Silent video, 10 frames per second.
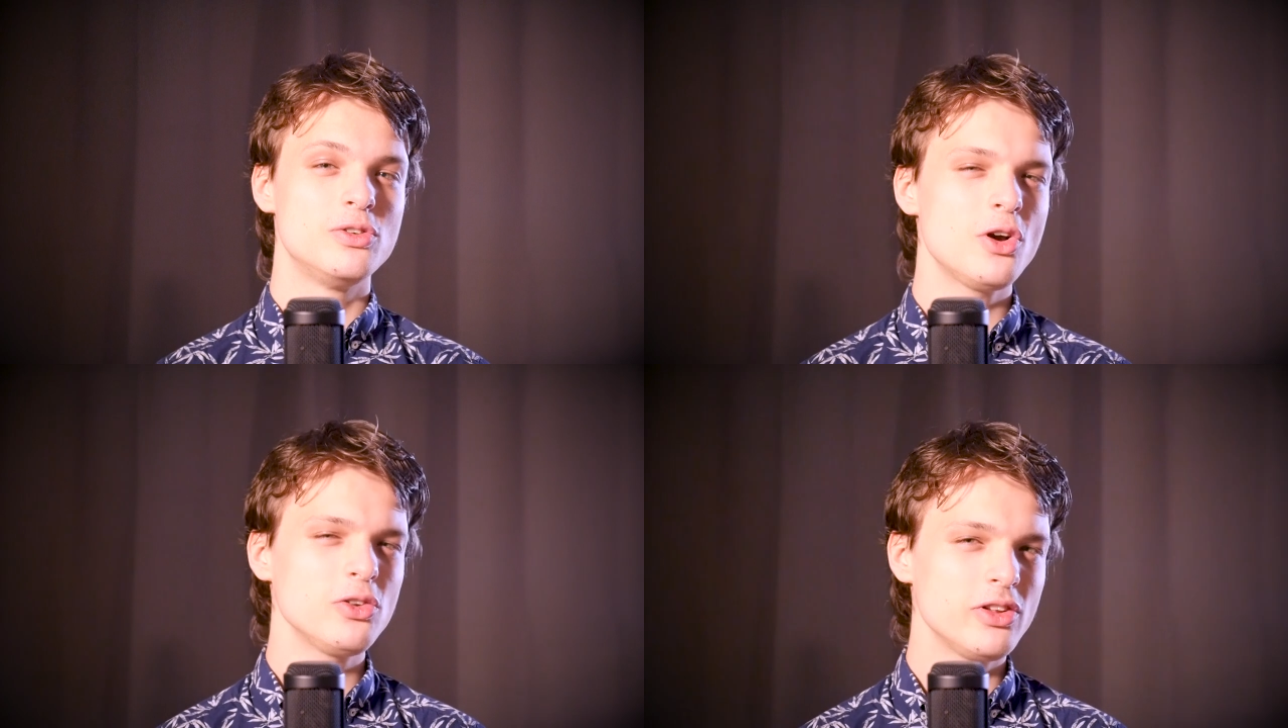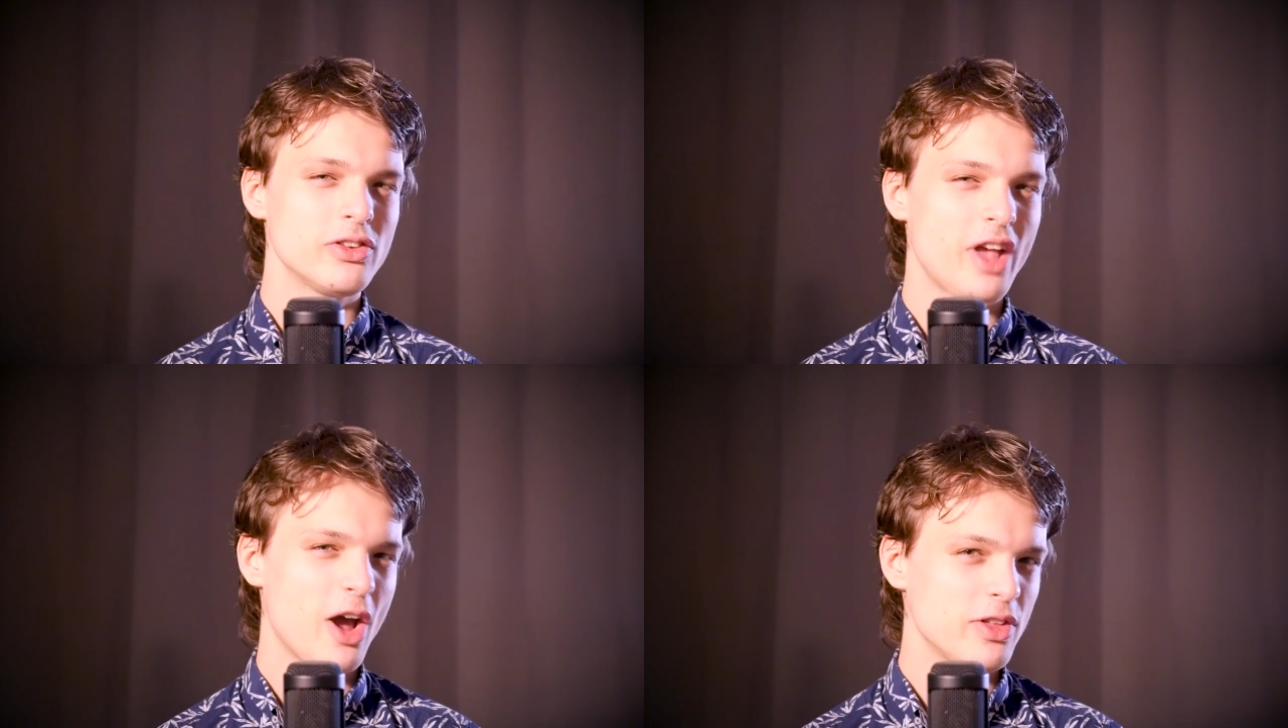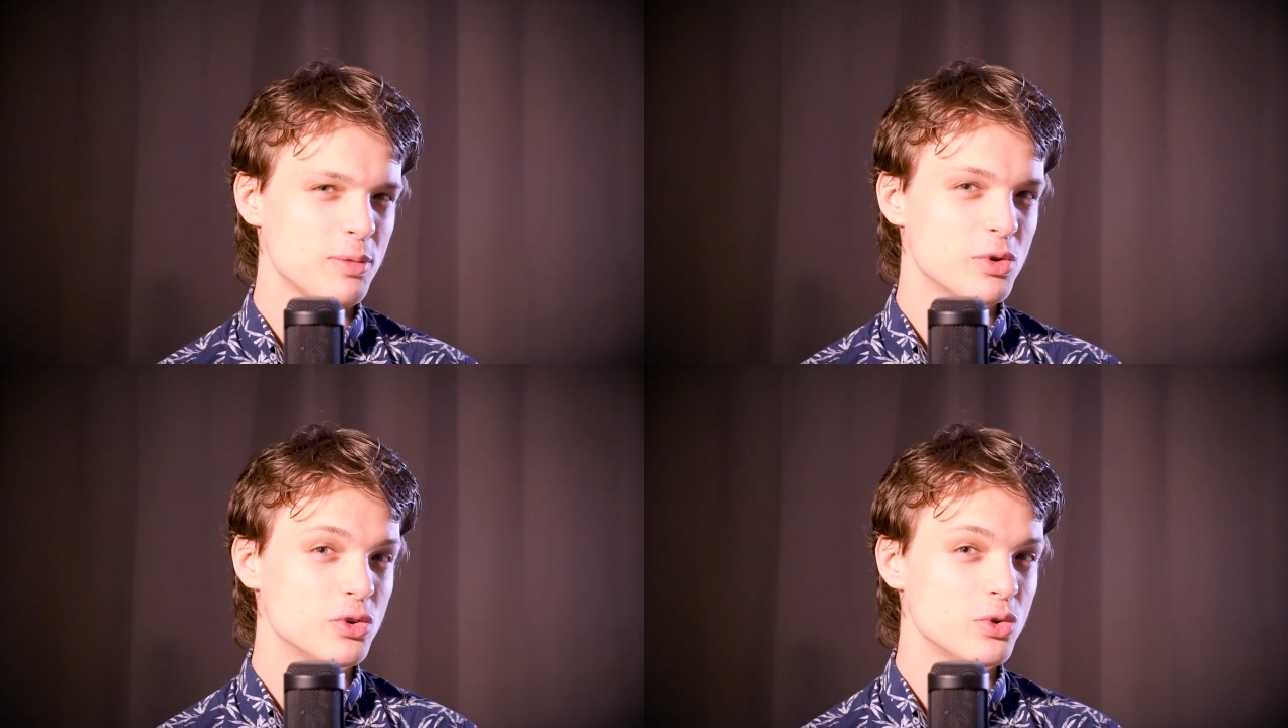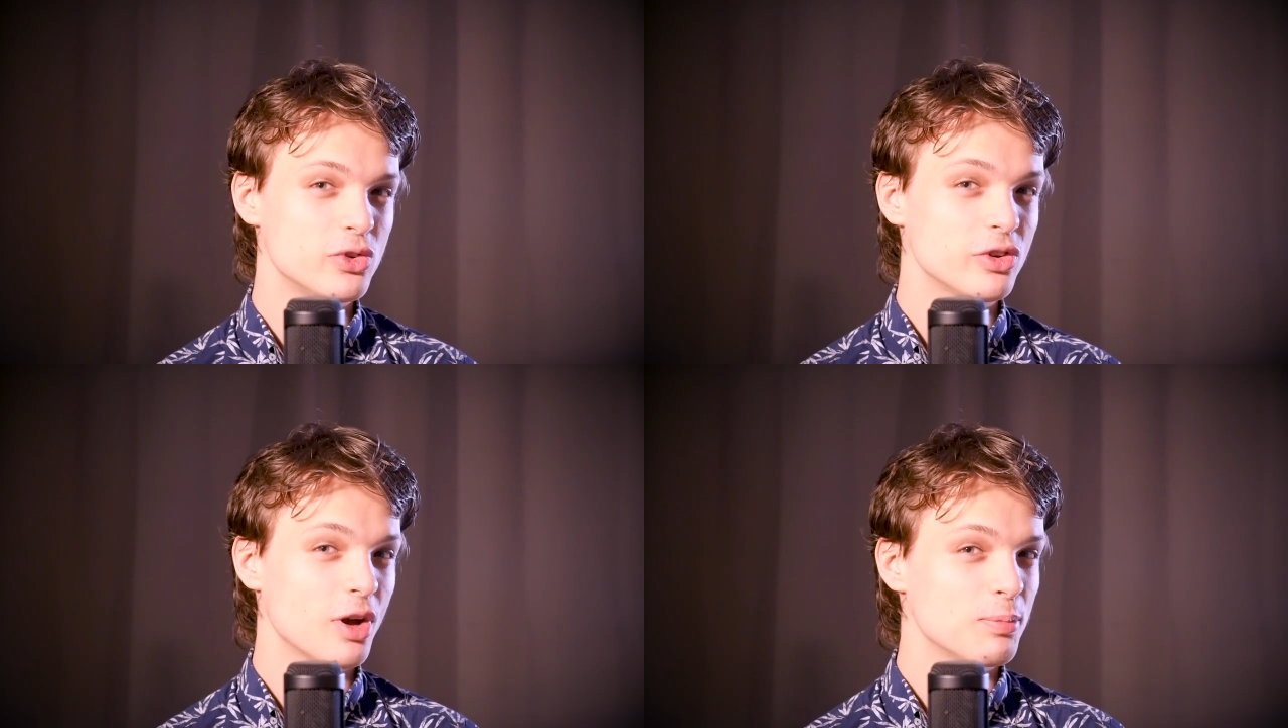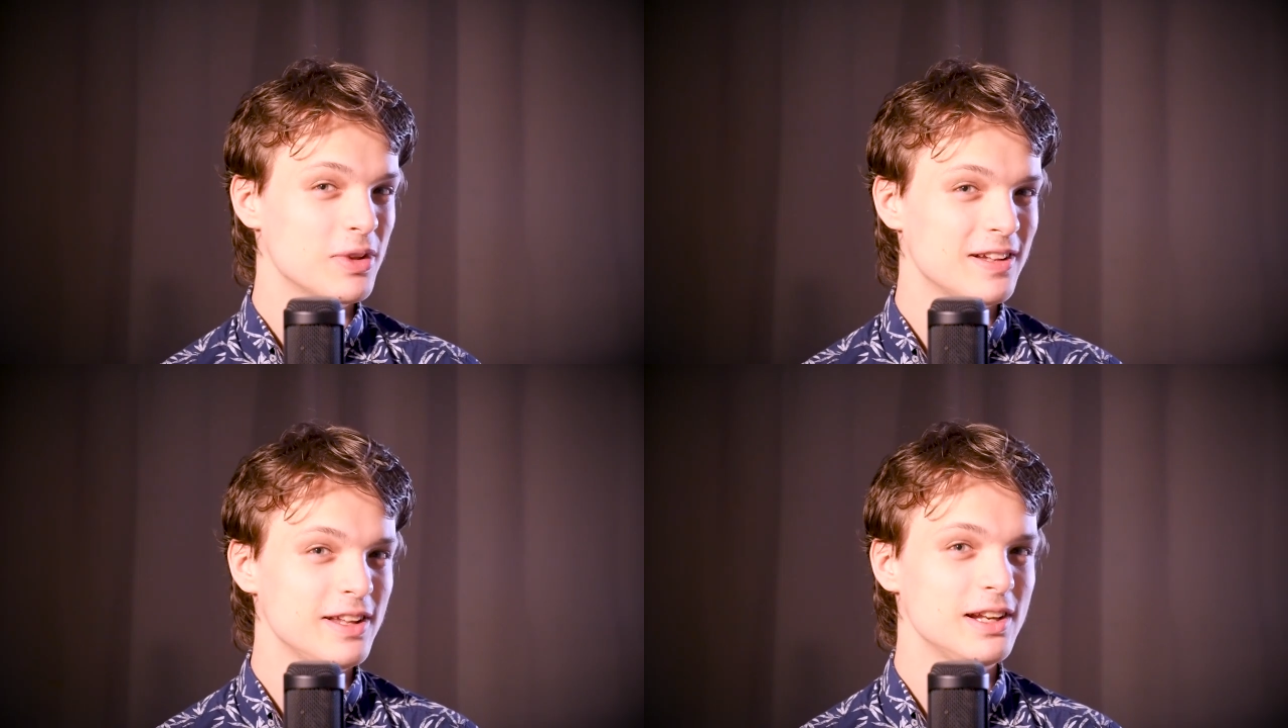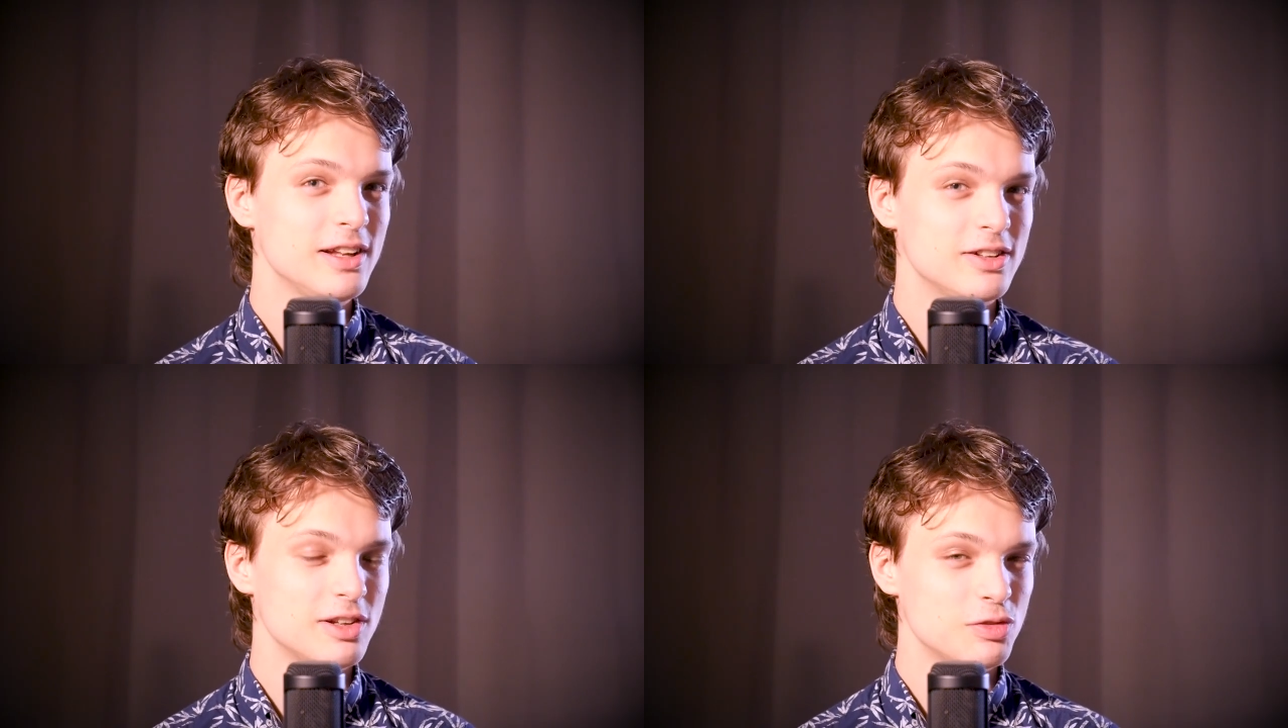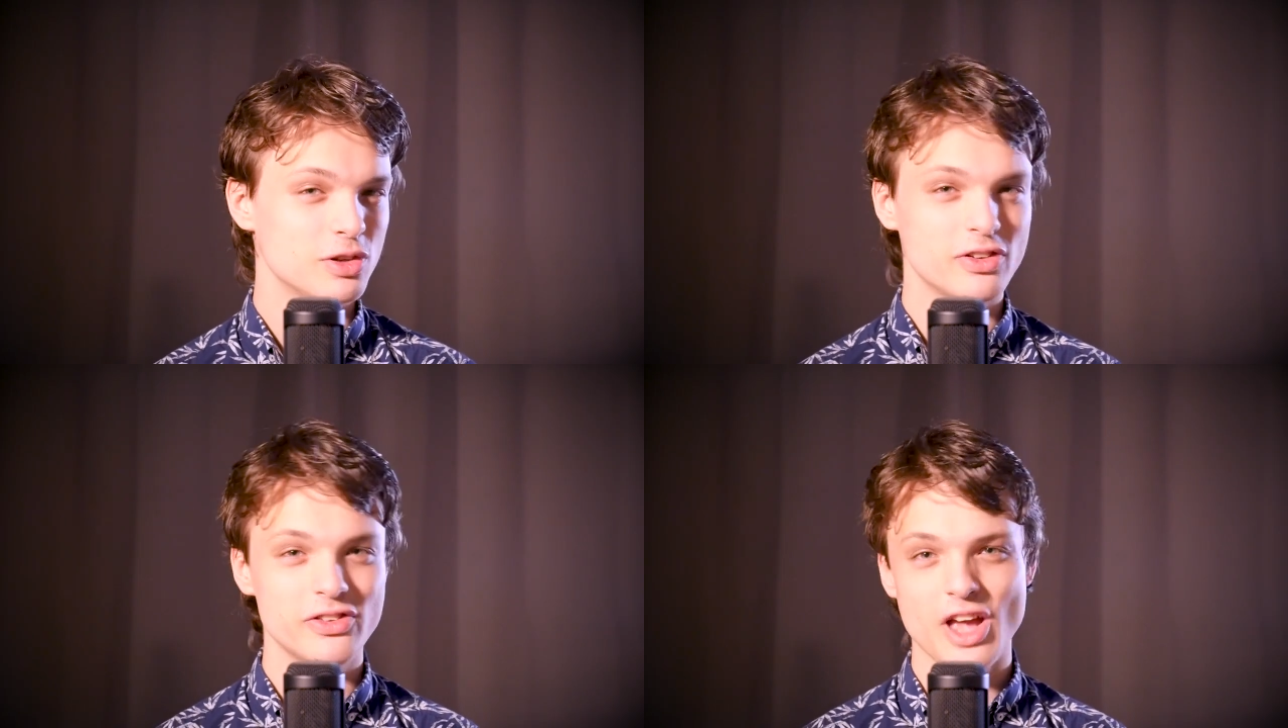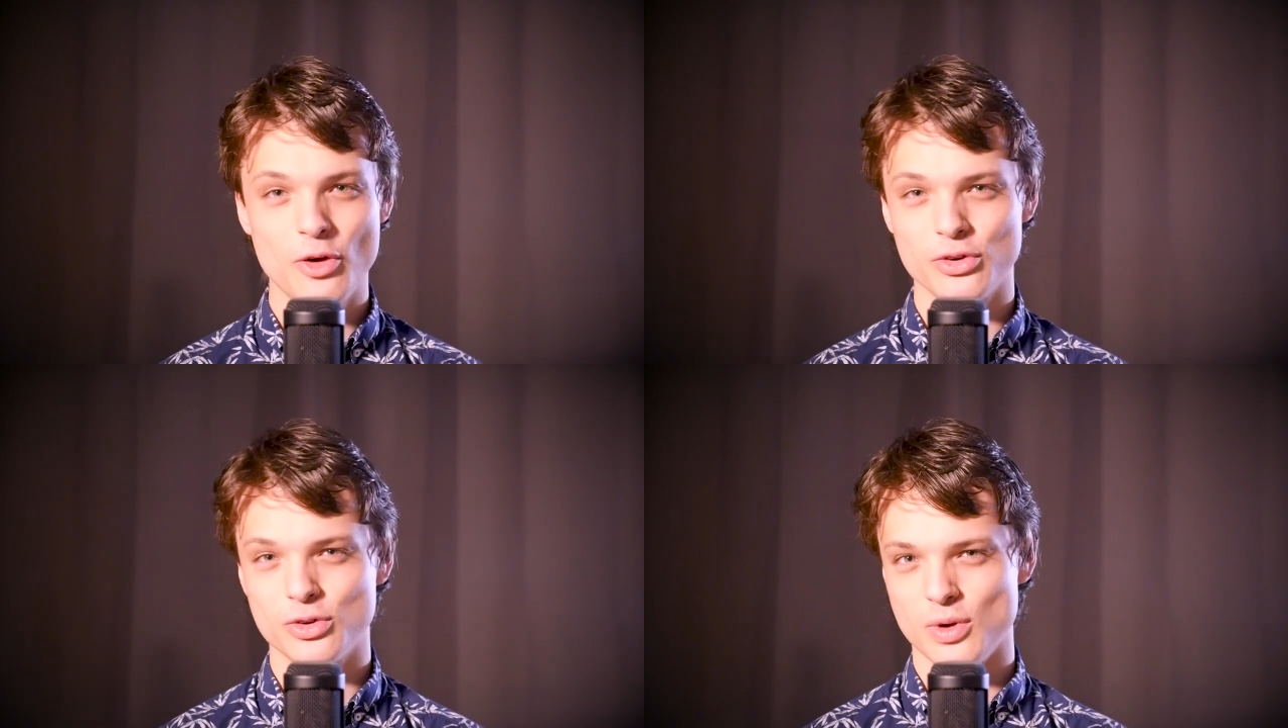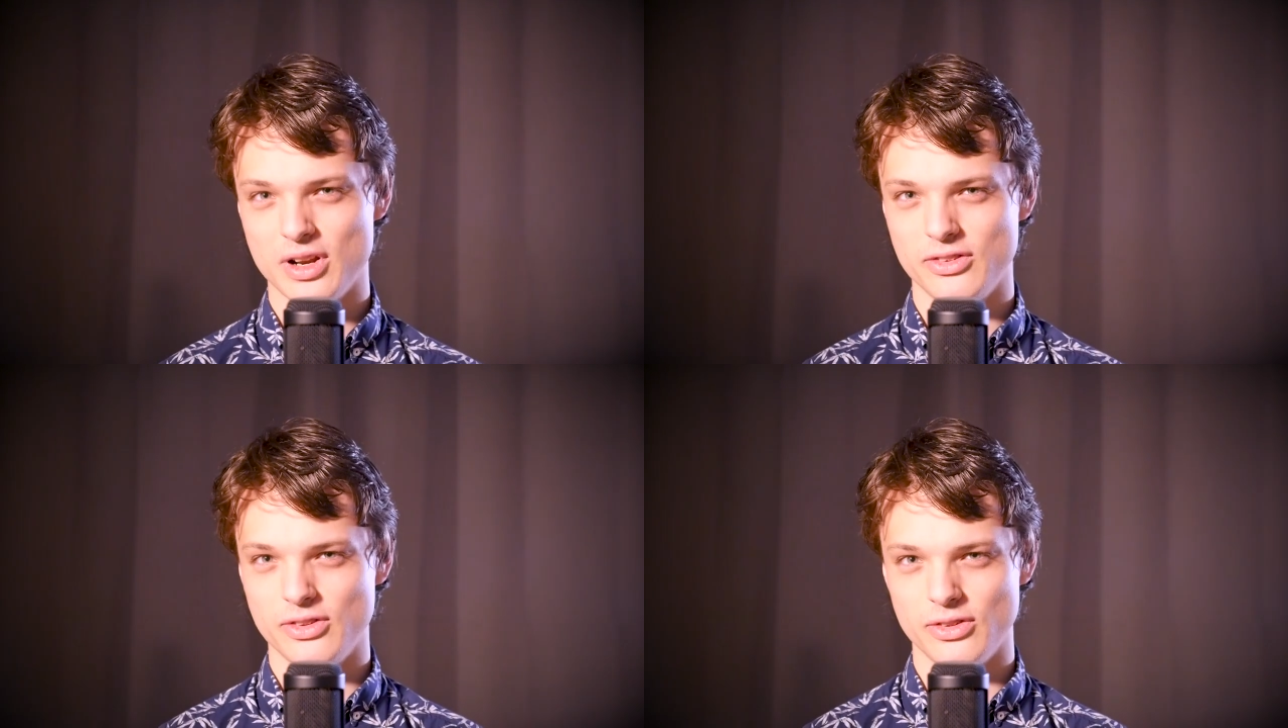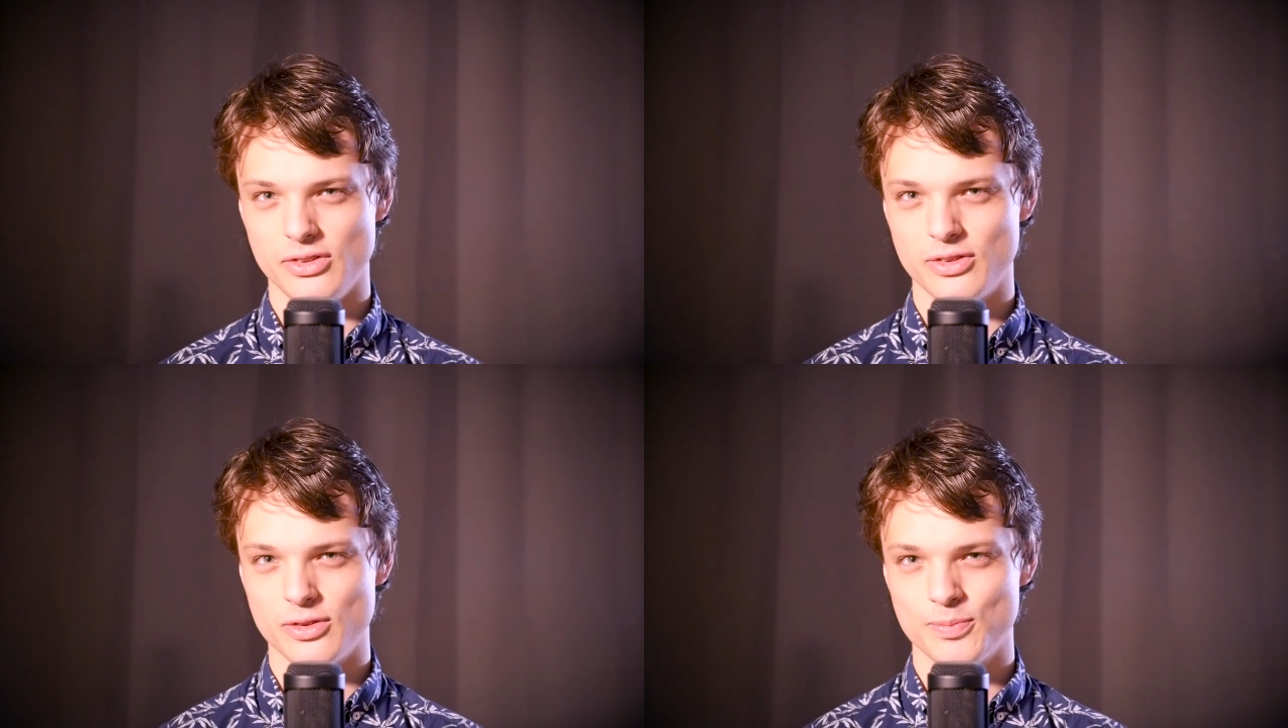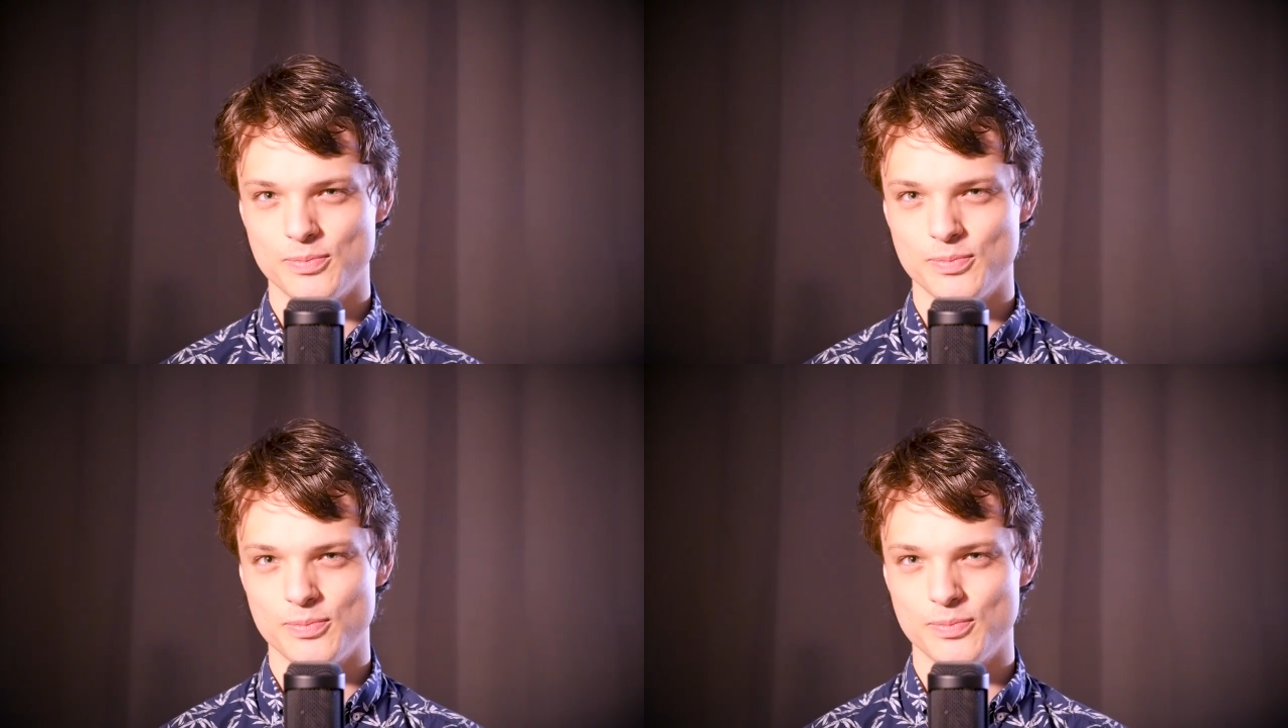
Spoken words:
Notice how they produce completely different sound qualities.